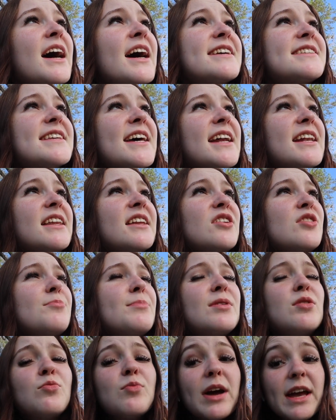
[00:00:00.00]
I sat a little
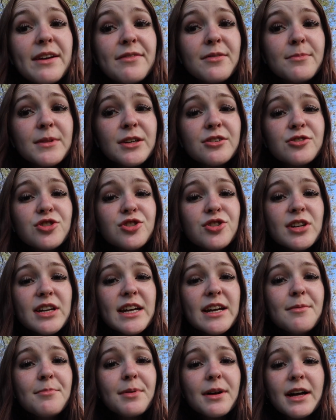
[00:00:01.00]
bit away from their
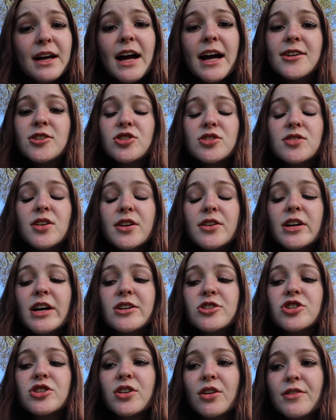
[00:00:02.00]
tree, but I just thought you
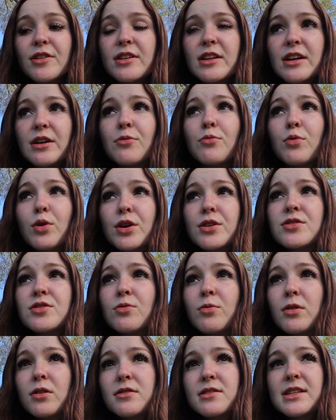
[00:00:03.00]
guys should know that there were
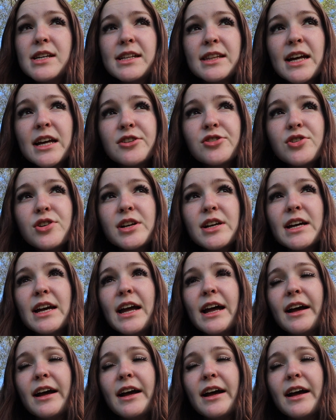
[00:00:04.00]
squirrels in that tree